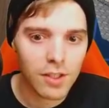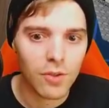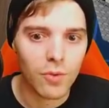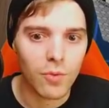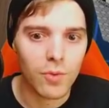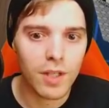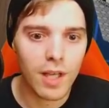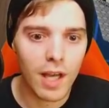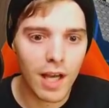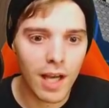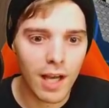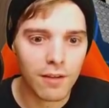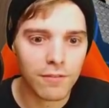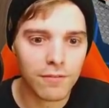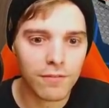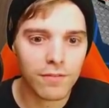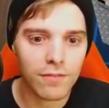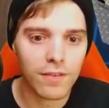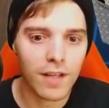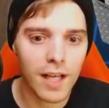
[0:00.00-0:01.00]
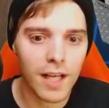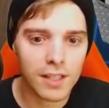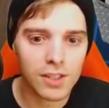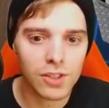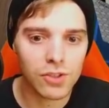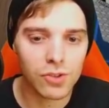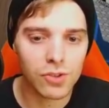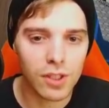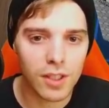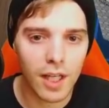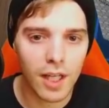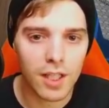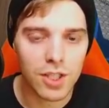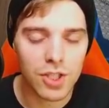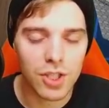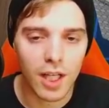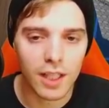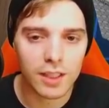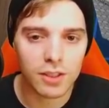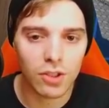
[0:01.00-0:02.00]
We have access to the Danny
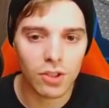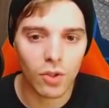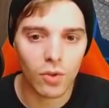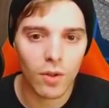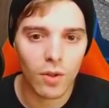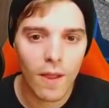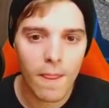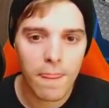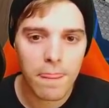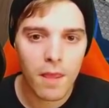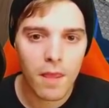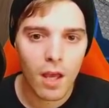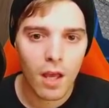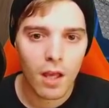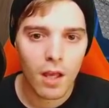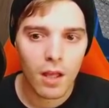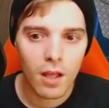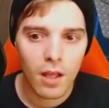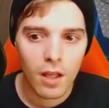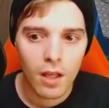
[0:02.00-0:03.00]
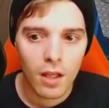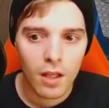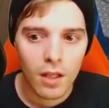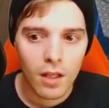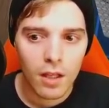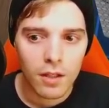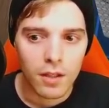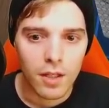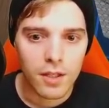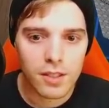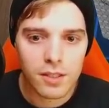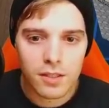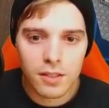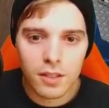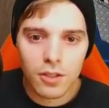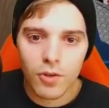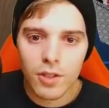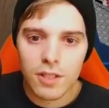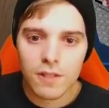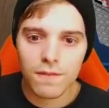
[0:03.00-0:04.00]
Jacks. So there's a
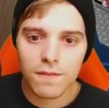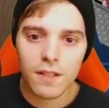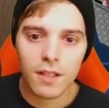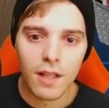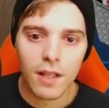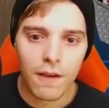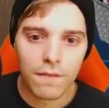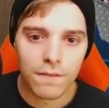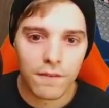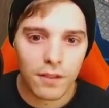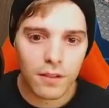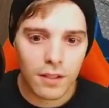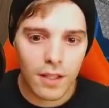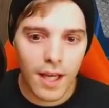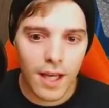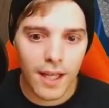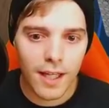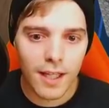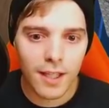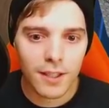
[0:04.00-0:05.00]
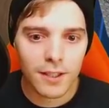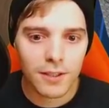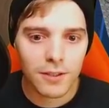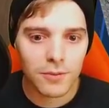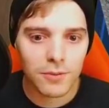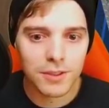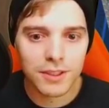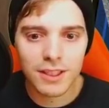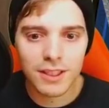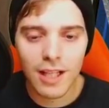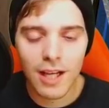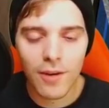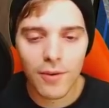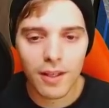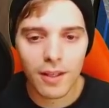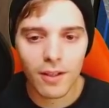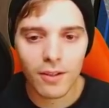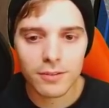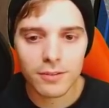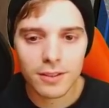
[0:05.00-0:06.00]
Cinderace V left in the deck. We'll see how
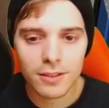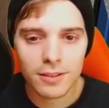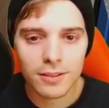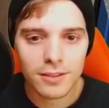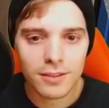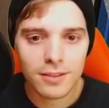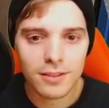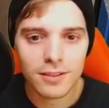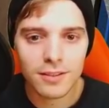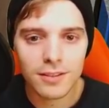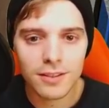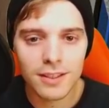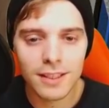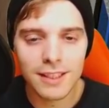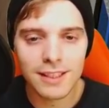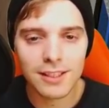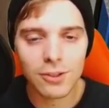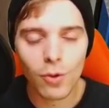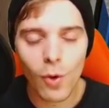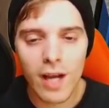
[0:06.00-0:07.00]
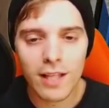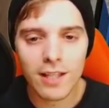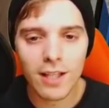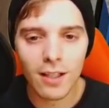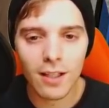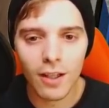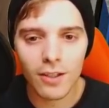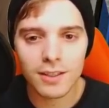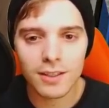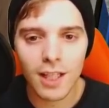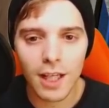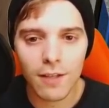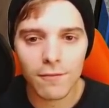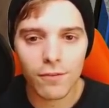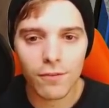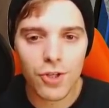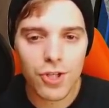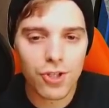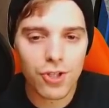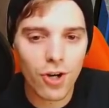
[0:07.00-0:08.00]
it goes. This is quite a close game
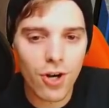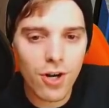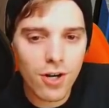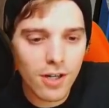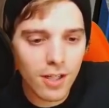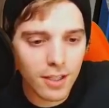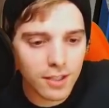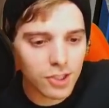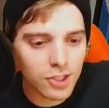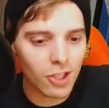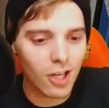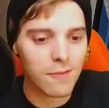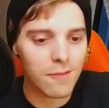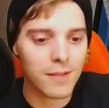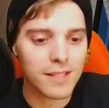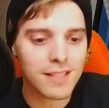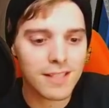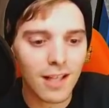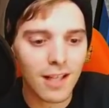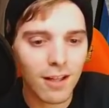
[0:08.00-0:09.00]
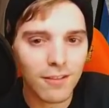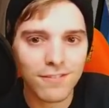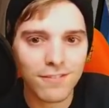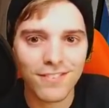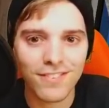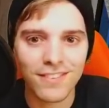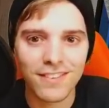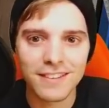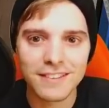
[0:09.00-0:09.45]
for sure. Enjoying myself.